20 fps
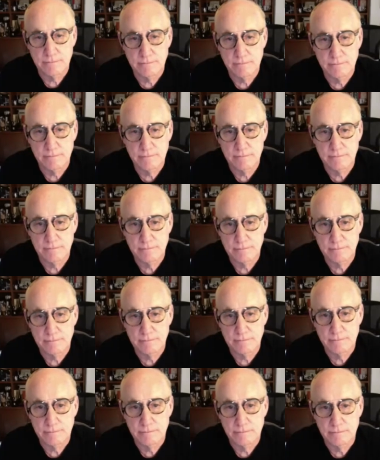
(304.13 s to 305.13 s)

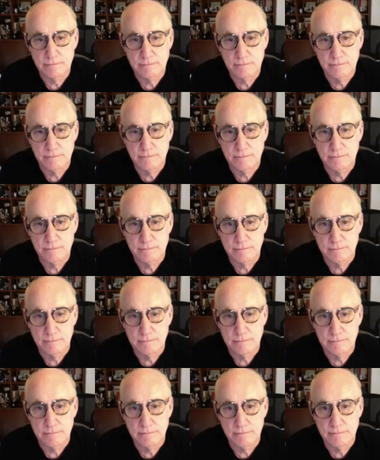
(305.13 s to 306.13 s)

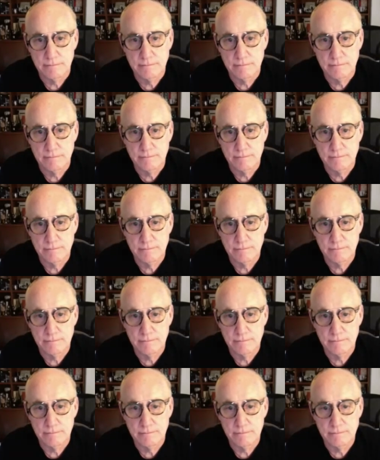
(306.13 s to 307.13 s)

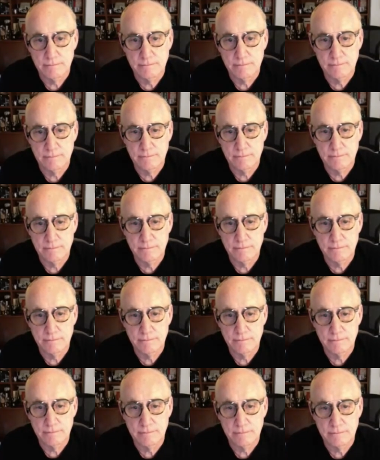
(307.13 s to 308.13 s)

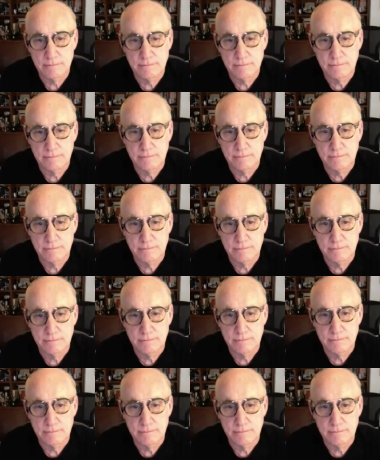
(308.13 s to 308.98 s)
(not speaking)